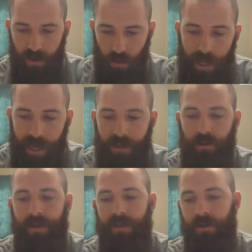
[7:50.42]

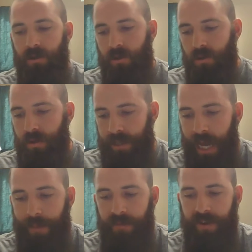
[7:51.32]
300 to the
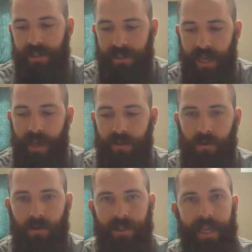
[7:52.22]
time of his death
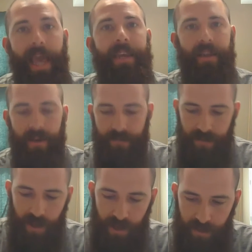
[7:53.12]
towards the end of
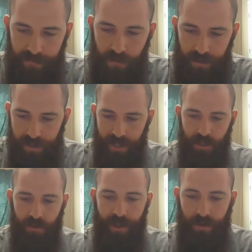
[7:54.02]
the 4th
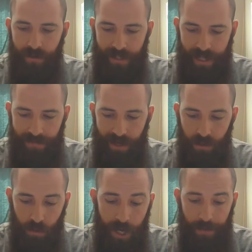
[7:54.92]
century in
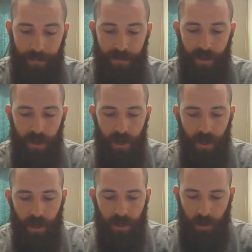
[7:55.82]
373.
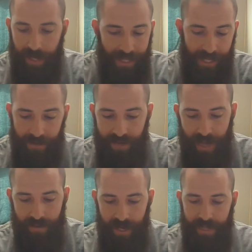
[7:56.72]
He lived,
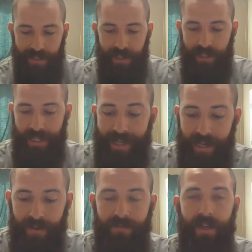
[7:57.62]
Athanasius
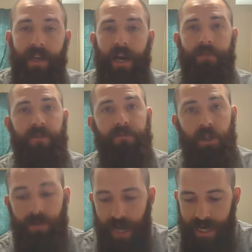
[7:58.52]
lived from
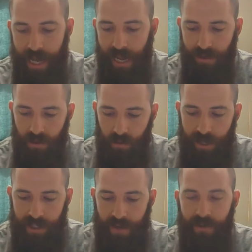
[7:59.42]
298 to
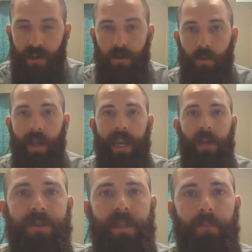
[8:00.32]
373,
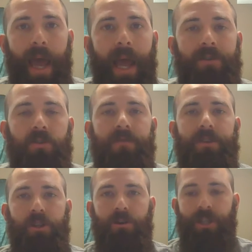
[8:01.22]
was the pastor of
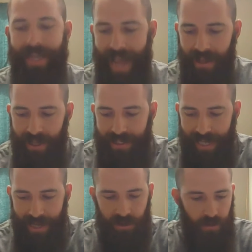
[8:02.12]
the church in
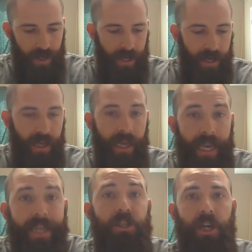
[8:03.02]
Alexandria,
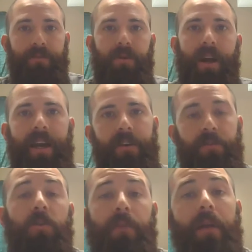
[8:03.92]
Egypt, right? And
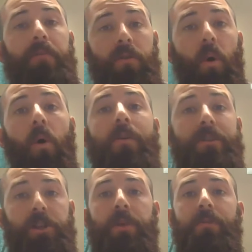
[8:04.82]
if you remember,
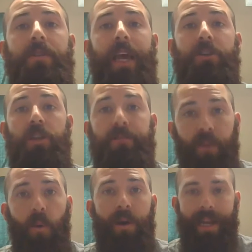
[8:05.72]
Origen was actually
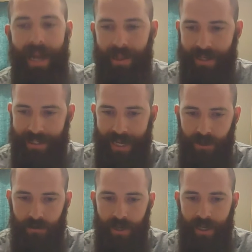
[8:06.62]
born in
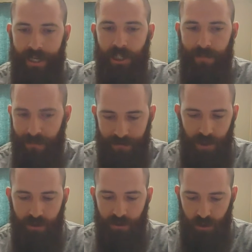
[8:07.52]
Alexandria, Egypt, and was
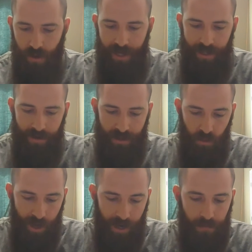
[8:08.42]
also trained there as
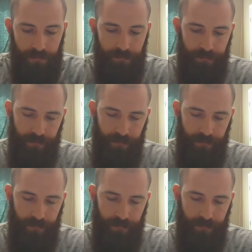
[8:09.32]
well.